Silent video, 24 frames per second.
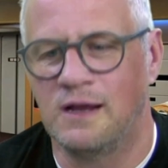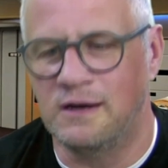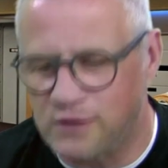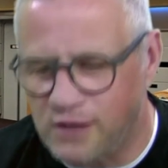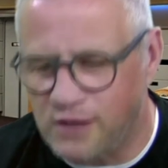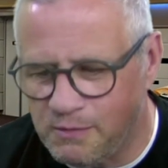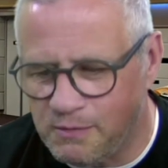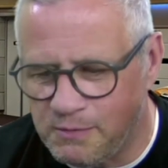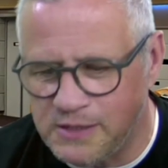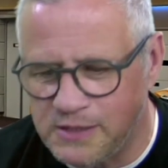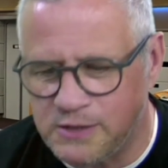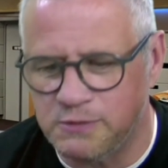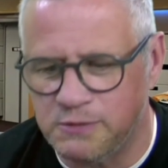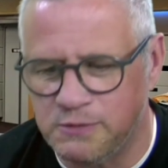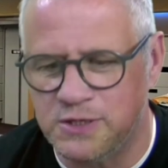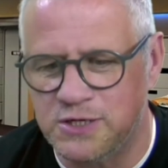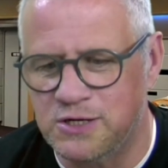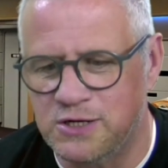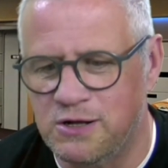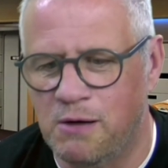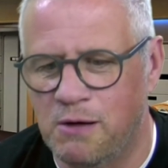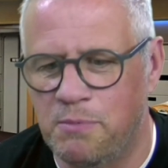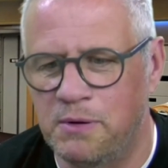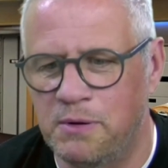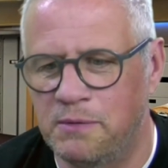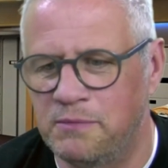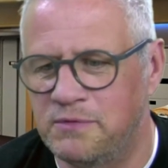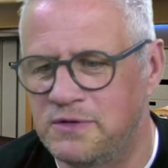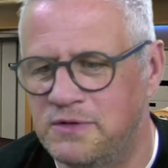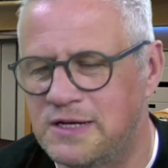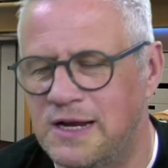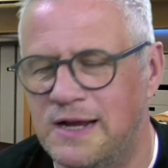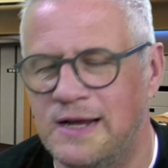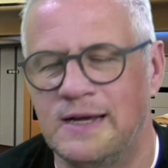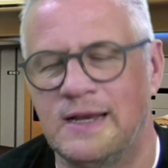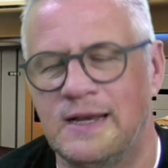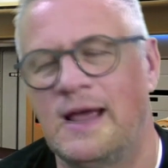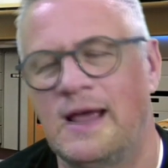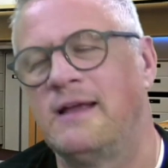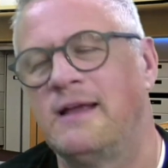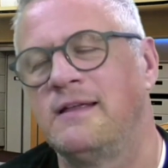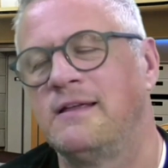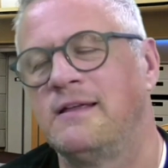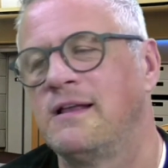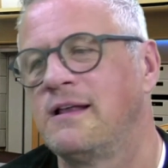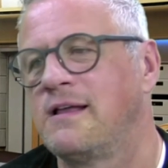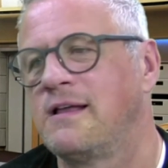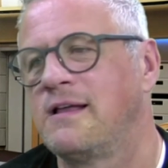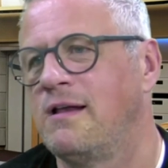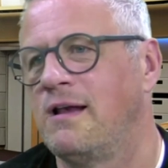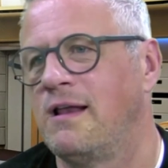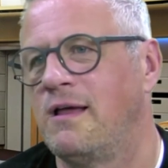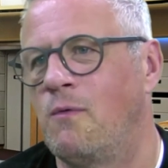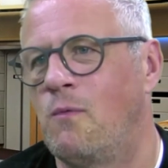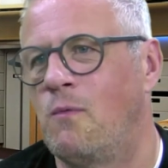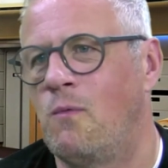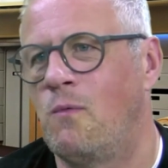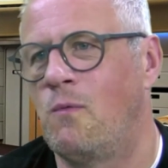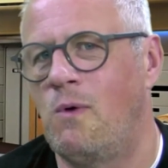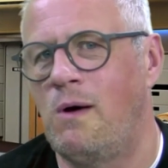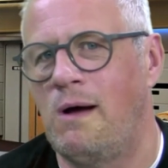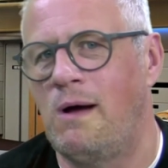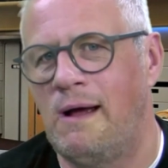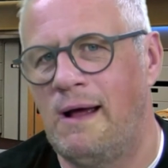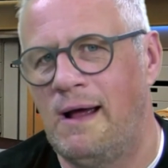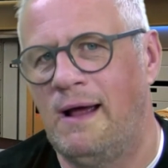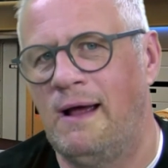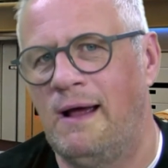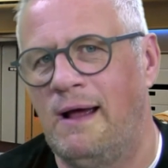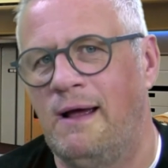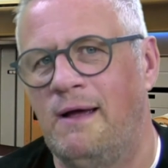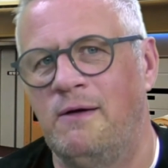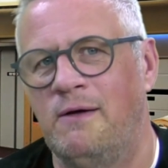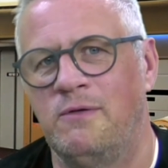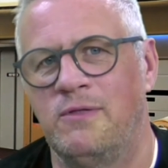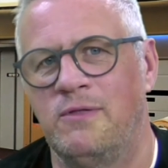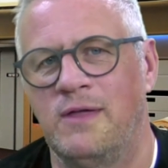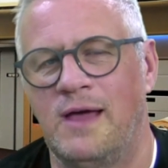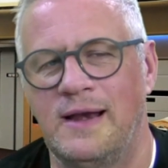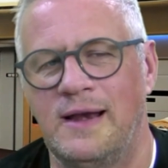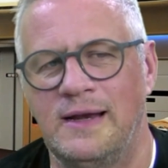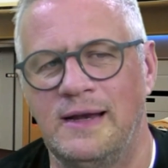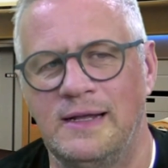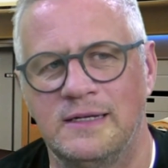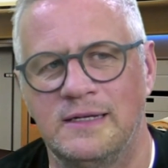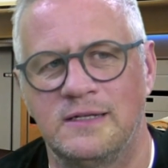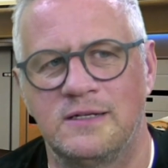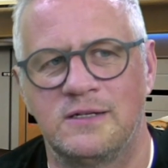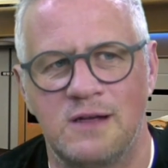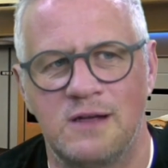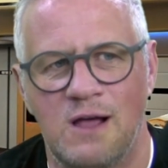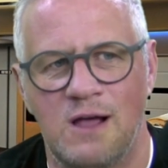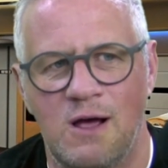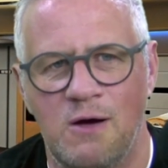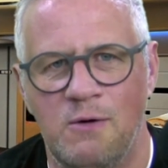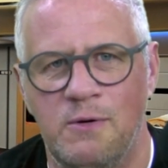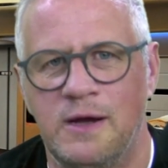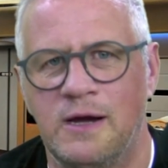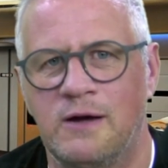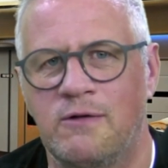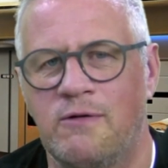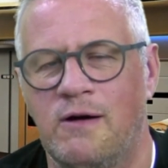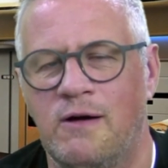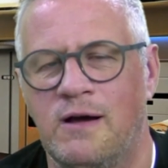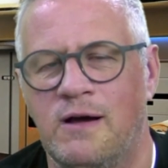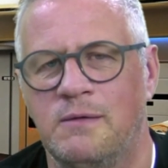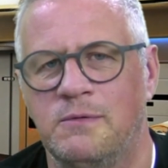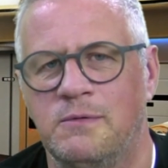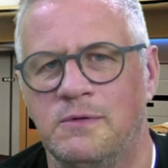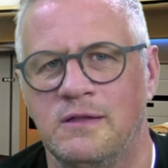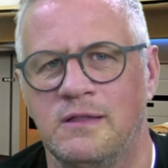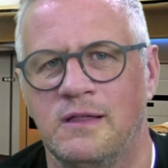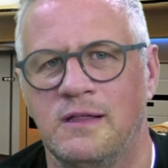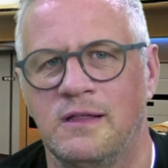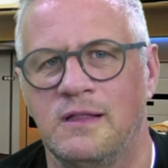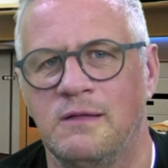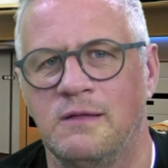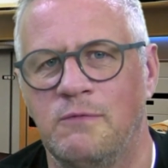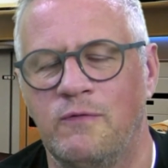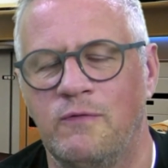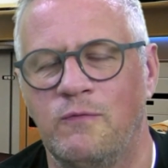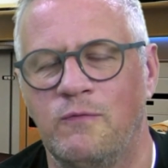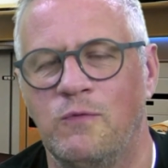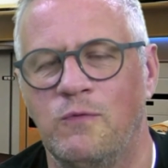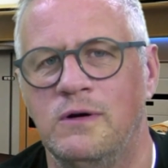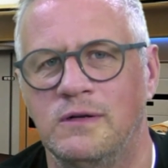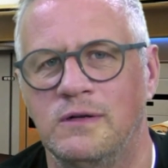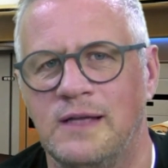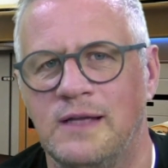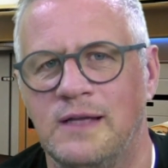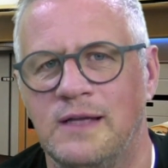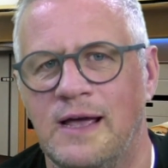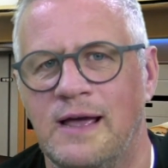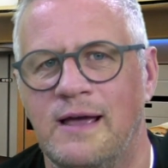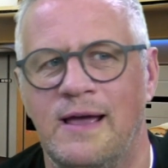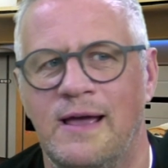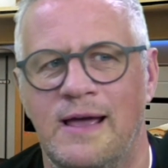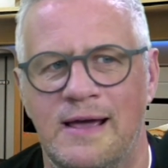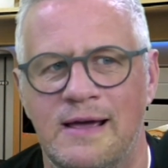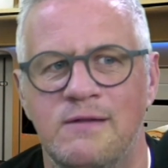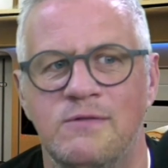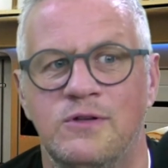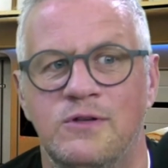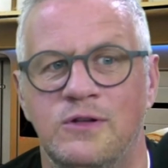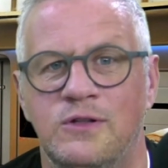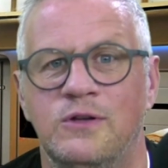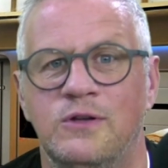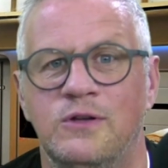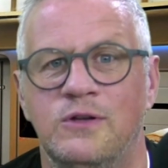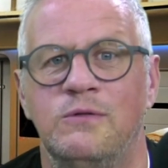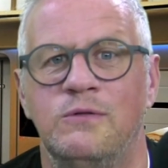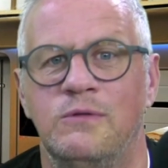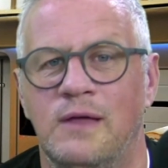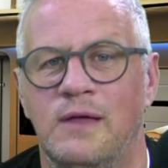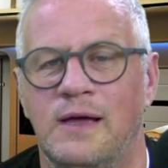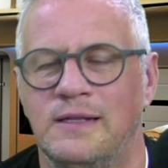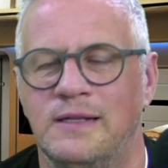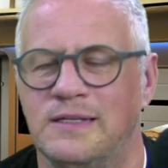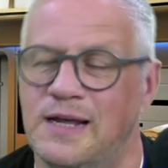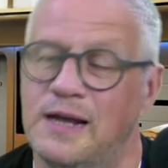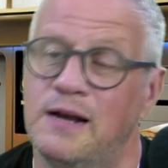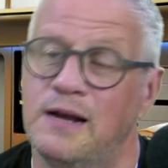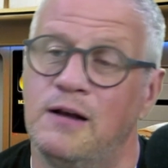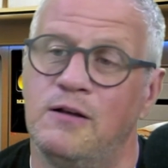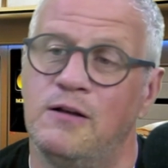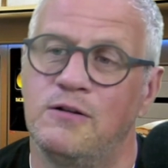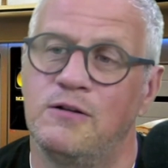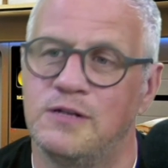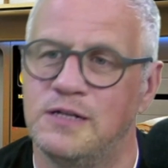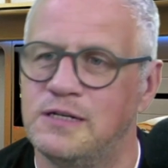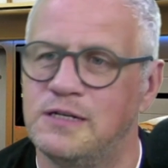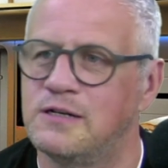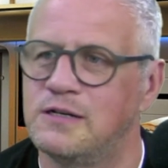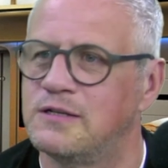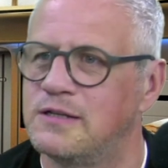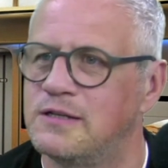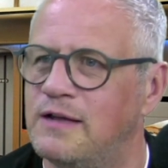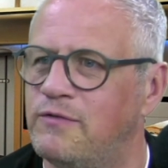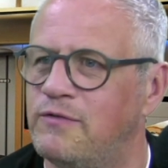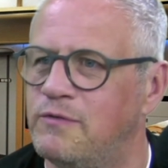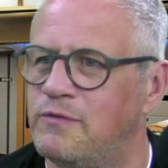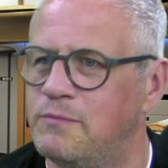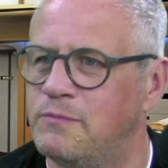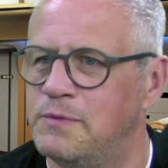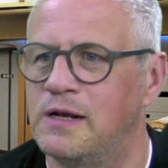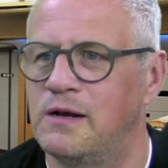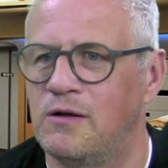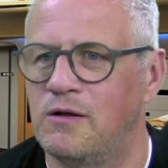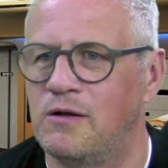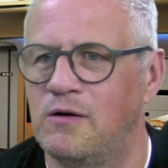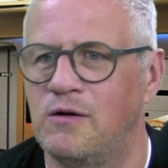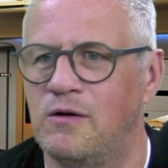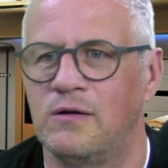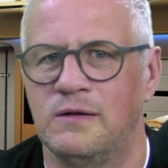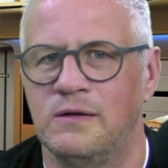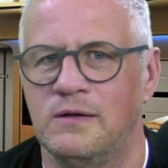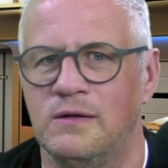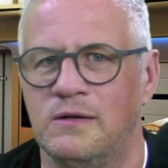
coming to a stop and sitting down. You're kind of like, wow, that is so incredible to think that we've worked out how to do that. And technology does that for me a lot.